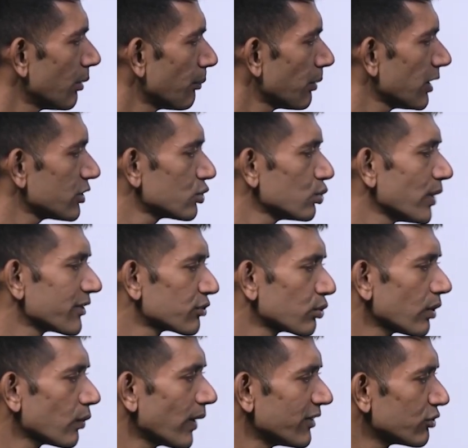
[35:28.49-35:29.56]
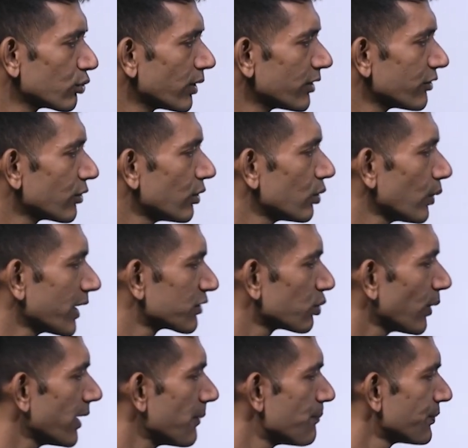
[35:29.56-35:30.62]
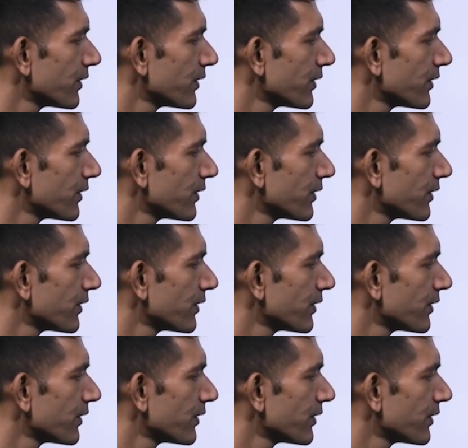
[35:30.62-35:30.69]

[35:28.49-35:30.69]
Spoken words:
plus 2x square y square is equal to xy.